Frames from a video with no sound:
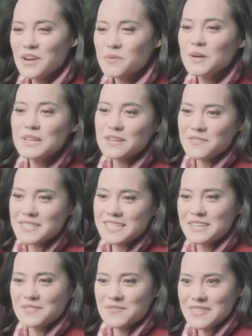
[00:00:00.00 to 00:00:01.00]
We're here
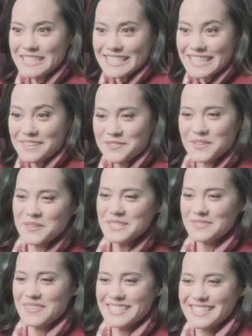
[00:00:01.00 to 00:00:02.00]
visiting from the city for
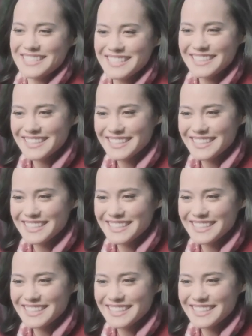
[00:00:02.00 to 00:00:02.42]
Christmas.